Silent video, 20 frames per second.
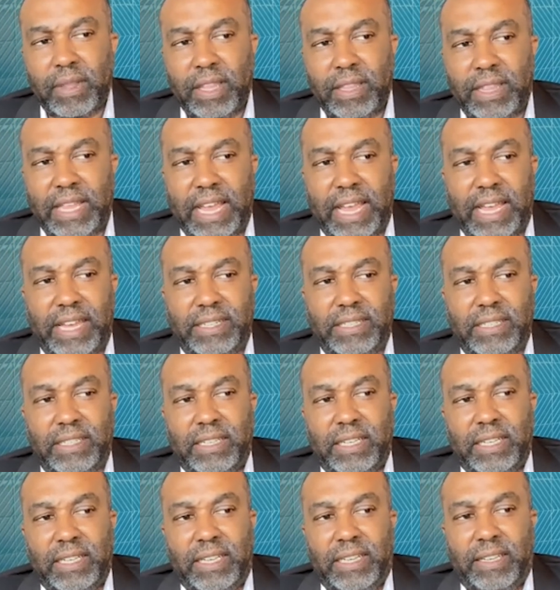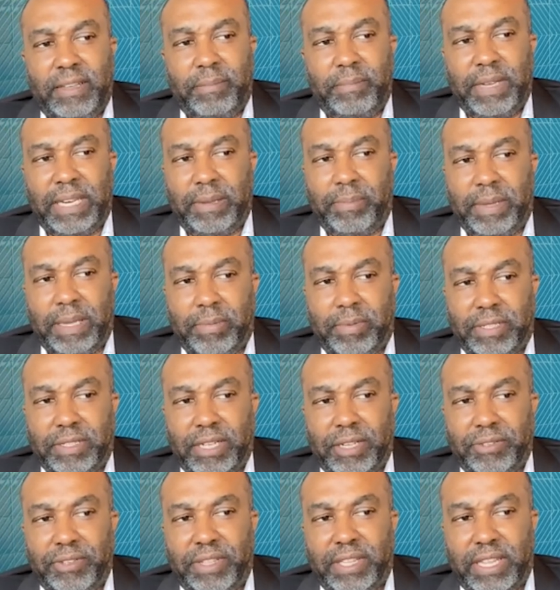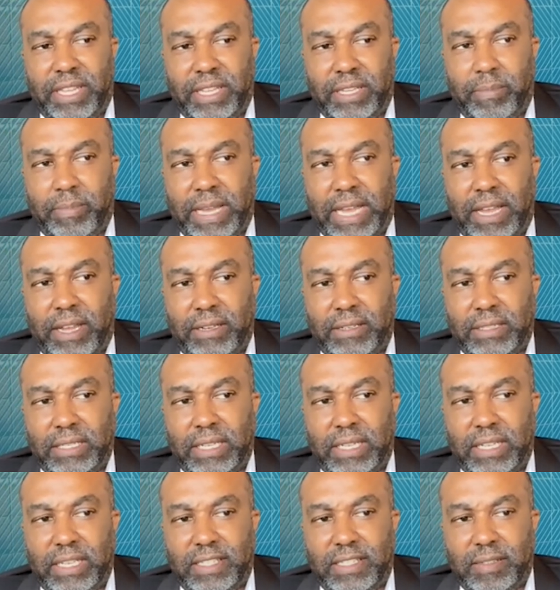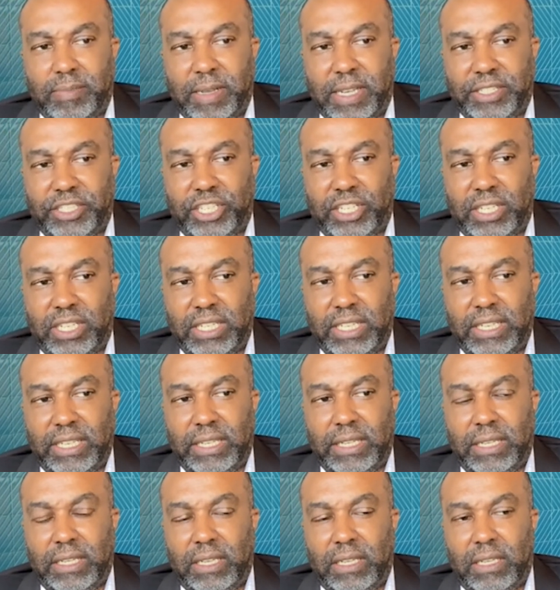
that many people don't think about, especially